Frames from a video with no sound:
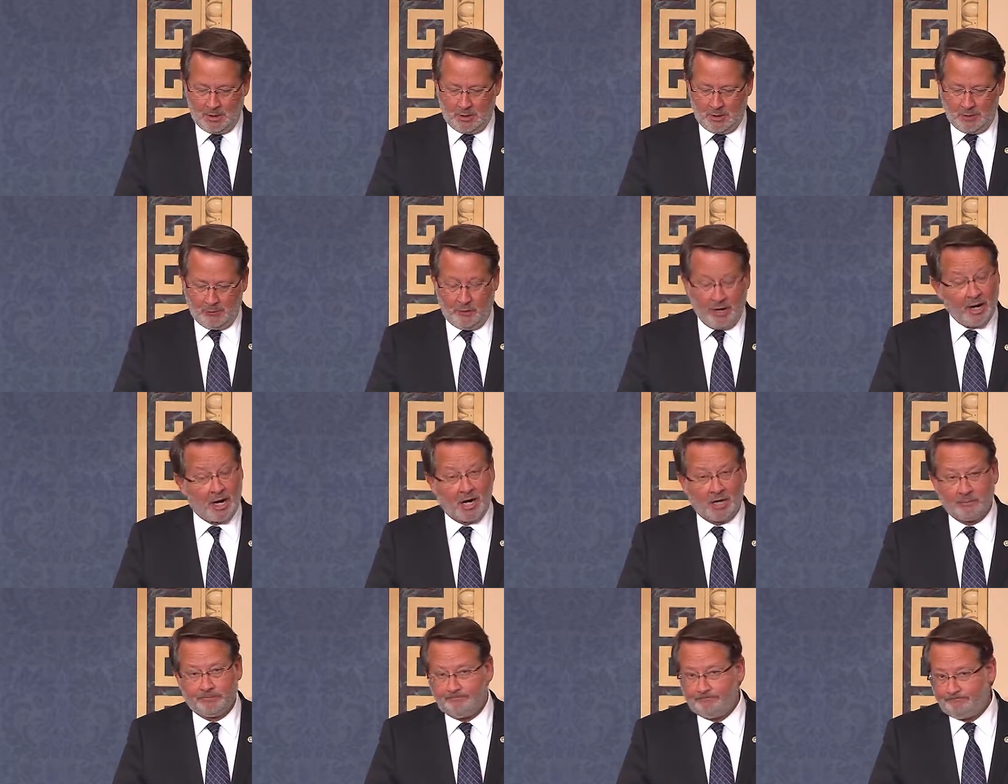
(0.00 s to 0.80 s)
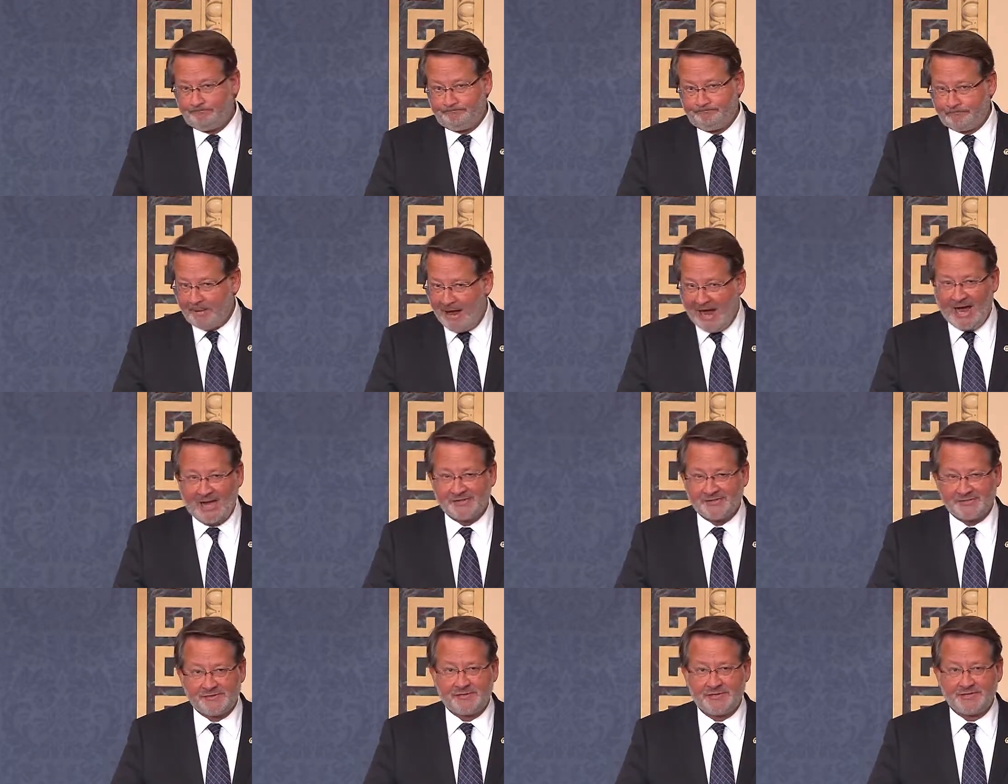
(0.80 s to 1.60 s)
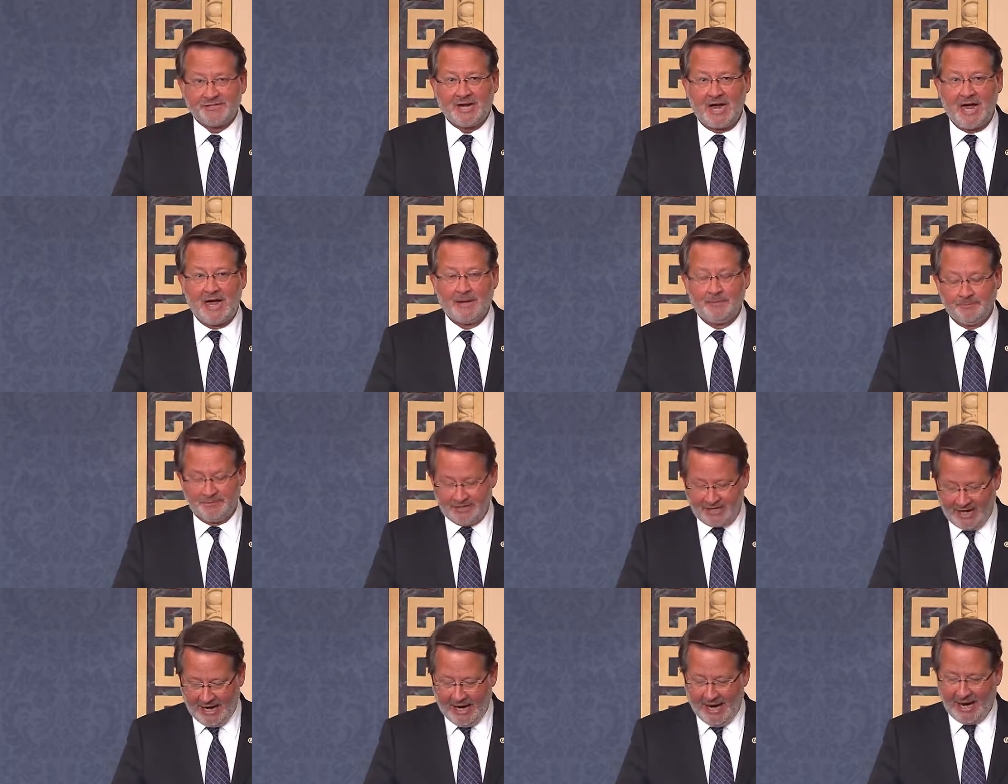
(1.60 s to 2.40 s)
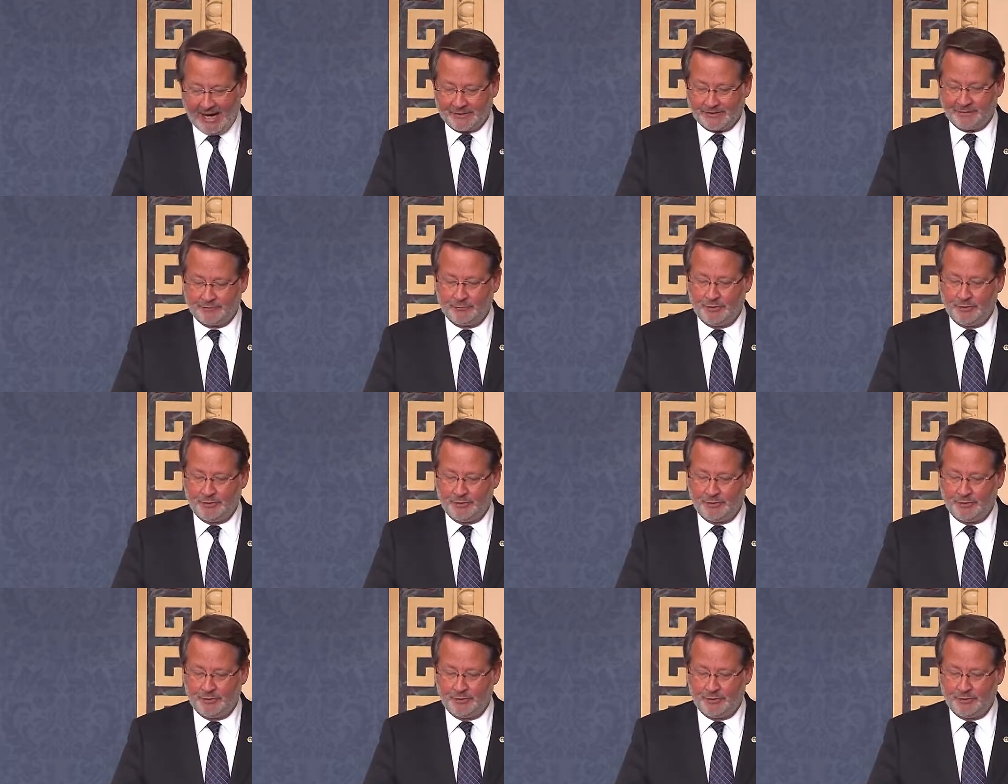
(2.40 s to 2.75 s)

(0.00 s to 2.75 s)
We are past the time to act.